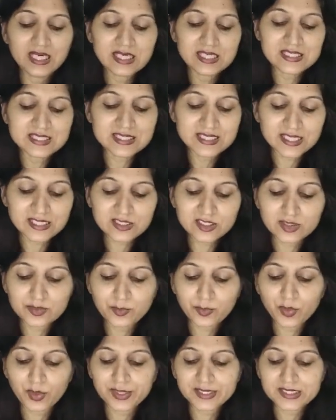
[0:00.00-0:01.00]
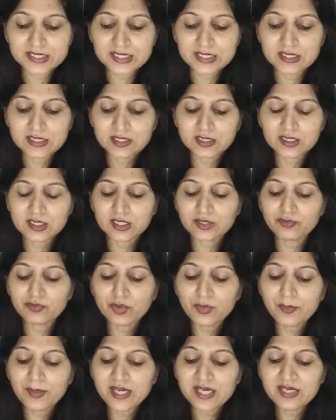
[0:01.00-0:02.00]
Sixth point. The
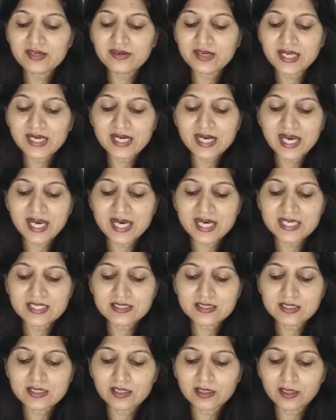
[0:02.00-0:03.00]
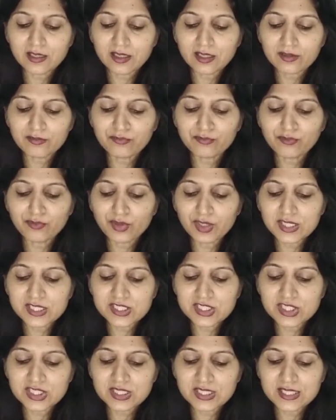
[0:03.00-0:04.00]
woman realized her
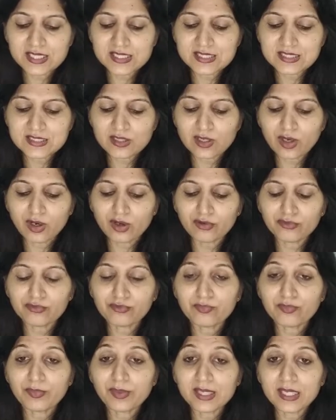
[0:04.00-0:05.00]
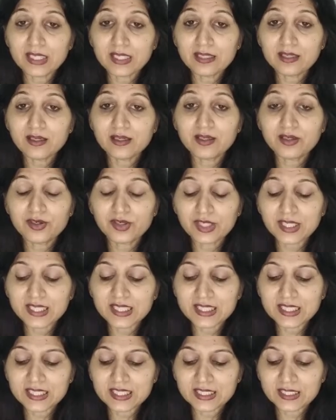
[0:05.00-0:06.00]
foolishness of being
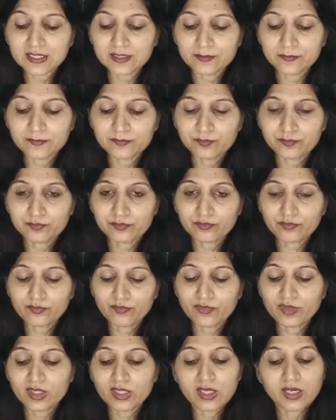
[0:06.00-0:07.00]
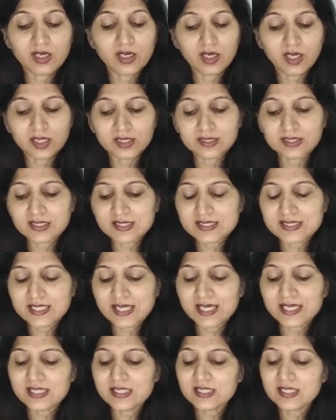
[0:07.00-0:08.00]
greedy. Other
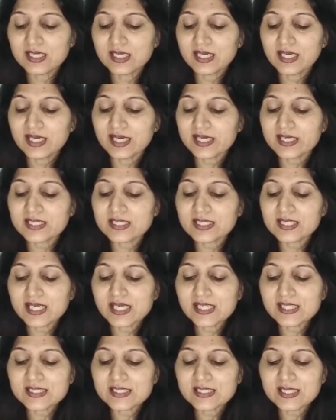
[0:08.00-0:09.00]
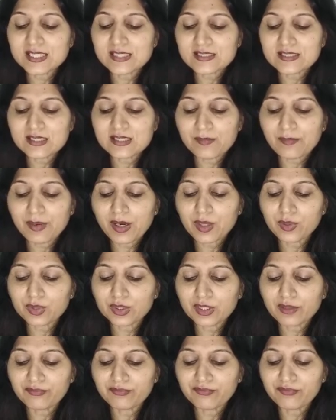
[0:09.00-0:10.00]
side. It tells us about
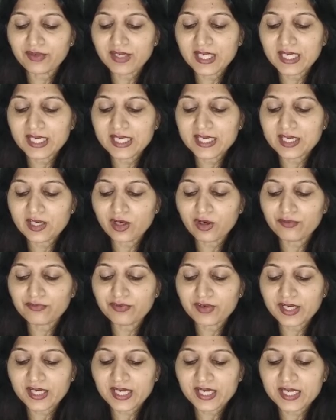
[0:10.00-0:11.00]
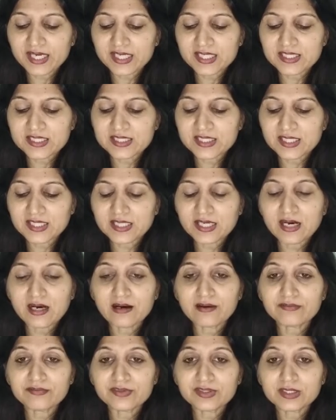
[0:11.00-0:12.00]
the feeling of a character
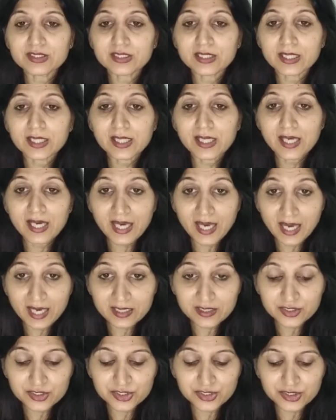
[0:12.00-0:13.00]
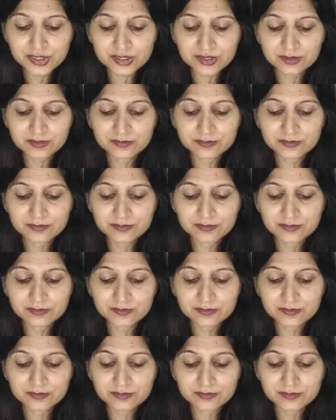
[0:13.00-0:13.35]
after the action.